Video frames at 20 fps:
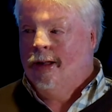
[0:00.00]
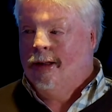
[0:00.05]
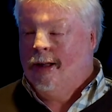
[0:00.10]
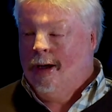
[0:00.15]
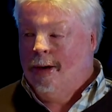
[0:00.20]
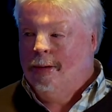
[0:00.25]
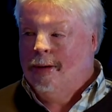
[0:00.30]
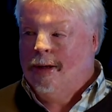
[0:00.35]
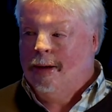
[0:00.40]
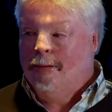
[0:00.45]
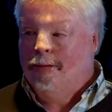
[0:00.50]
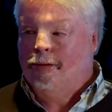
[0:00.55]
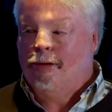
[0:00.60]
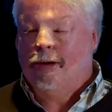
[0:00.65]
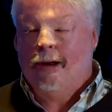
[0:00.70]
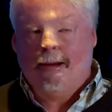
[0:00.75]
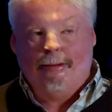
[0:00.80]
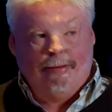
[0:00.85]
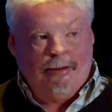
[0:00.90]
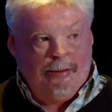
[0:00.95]
the outcome
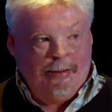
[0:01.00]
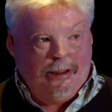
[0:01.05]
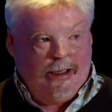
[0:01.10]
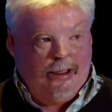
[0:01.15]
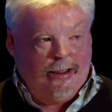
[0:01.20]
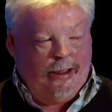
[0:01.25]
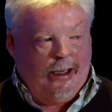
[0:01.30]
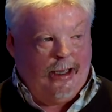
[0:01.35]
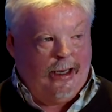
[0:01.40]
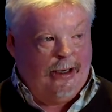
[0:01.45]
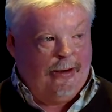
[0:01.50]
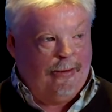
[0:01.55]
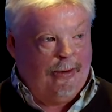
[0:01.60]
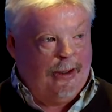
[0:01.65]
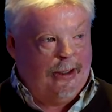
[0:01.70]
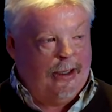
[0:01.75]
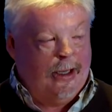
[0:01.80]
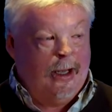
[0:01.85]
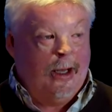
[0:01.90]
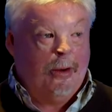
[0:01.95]
for everybody at the end
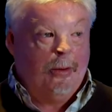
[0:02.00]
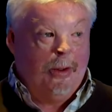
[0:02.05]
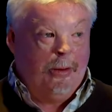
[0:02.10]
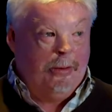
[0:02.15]
of it